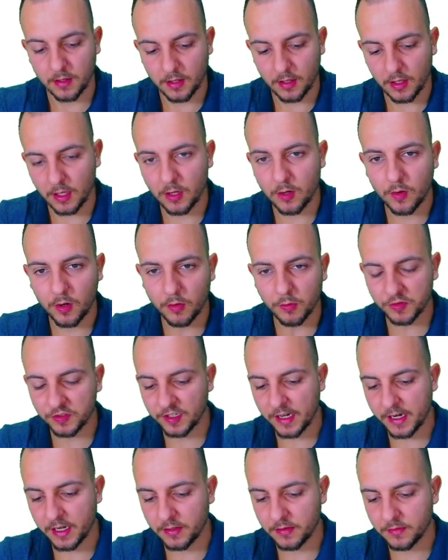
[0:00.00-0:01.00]
Equal
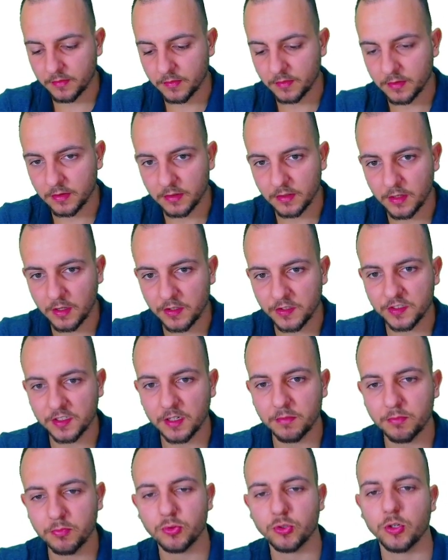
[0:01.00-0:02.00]
sign
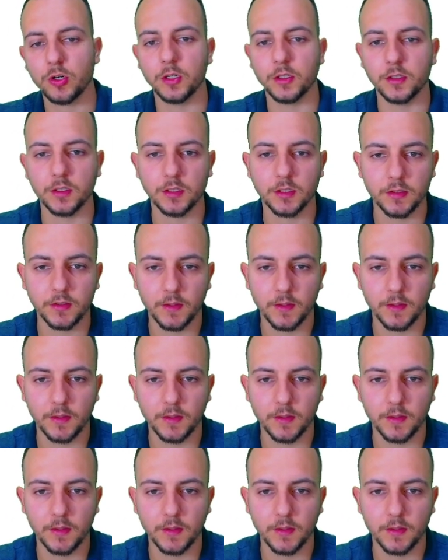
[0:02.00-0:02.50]
SUMPRODUCT.